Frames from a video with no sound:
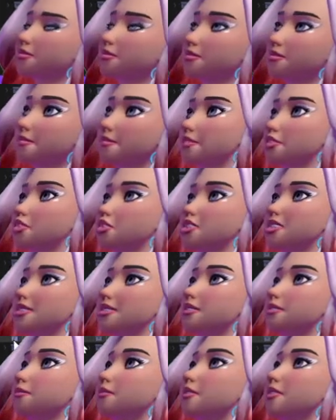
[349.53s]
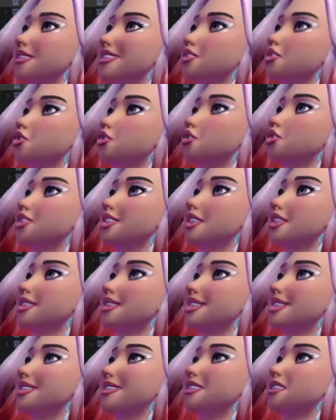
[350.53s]
If you just get on with it, it's actually
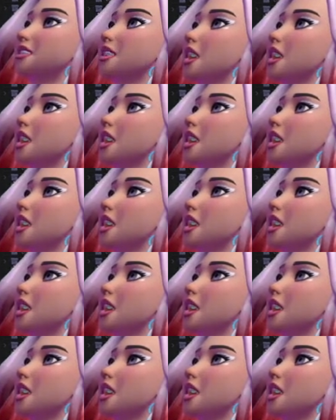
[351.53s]
pretty good.